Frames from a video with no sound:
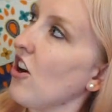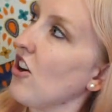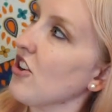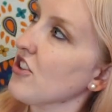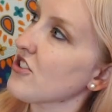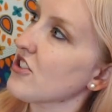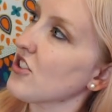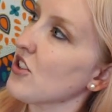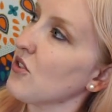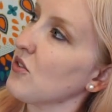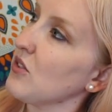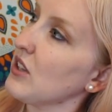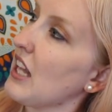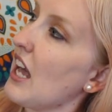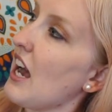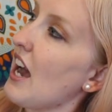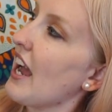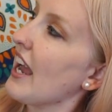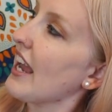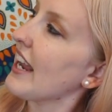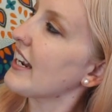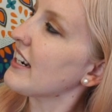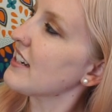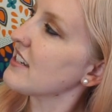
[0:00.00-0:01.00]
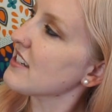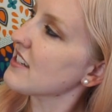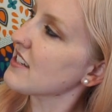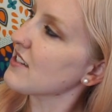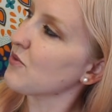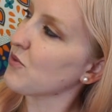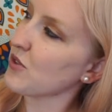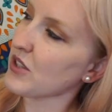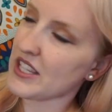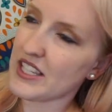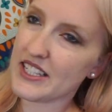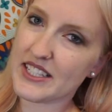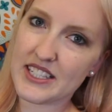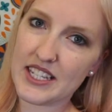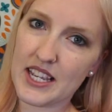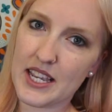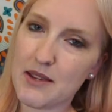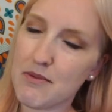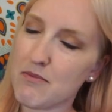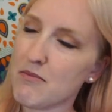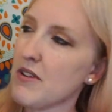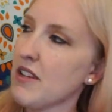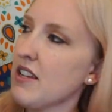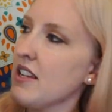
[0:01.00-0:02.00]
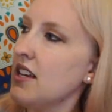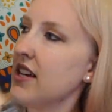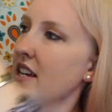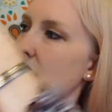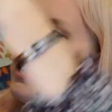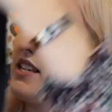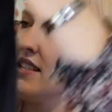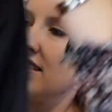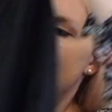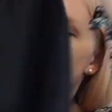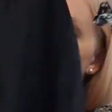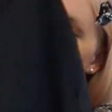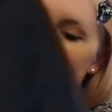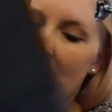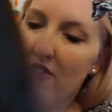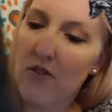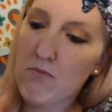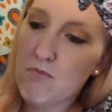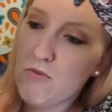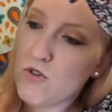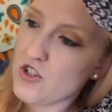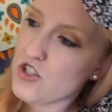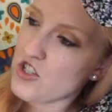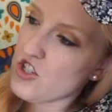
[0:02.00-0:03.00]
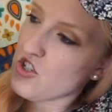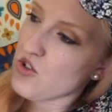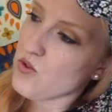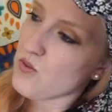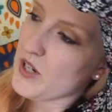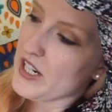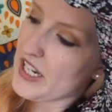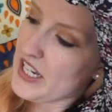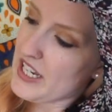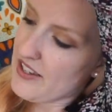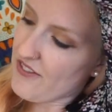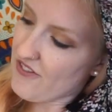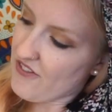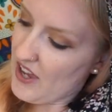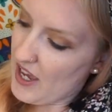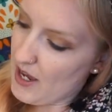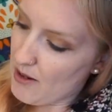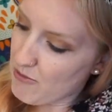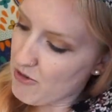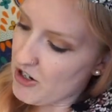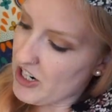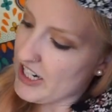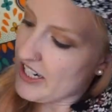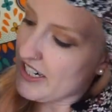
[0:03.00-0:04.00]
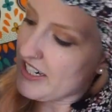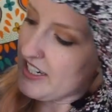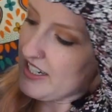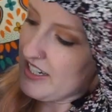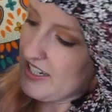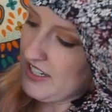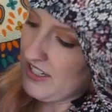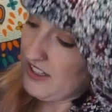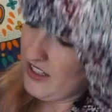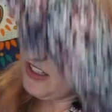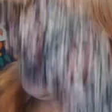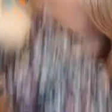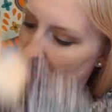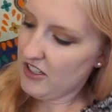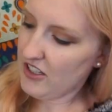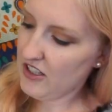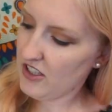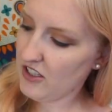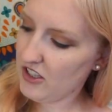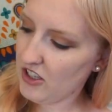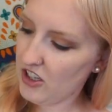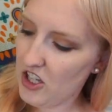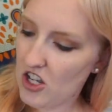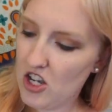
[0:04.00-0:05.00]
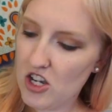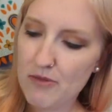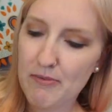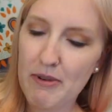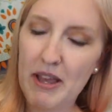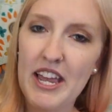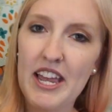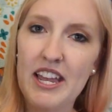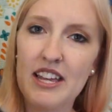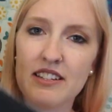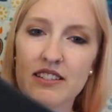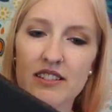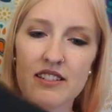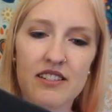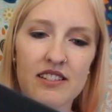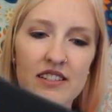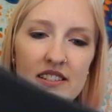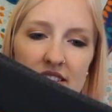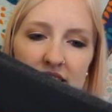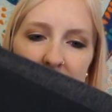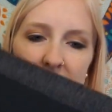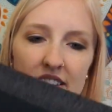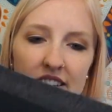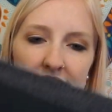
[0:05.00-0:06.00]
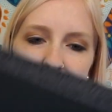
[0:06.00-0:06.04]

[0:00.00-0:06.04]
also lined with the same stuff, moisture wicking fabric, long pants.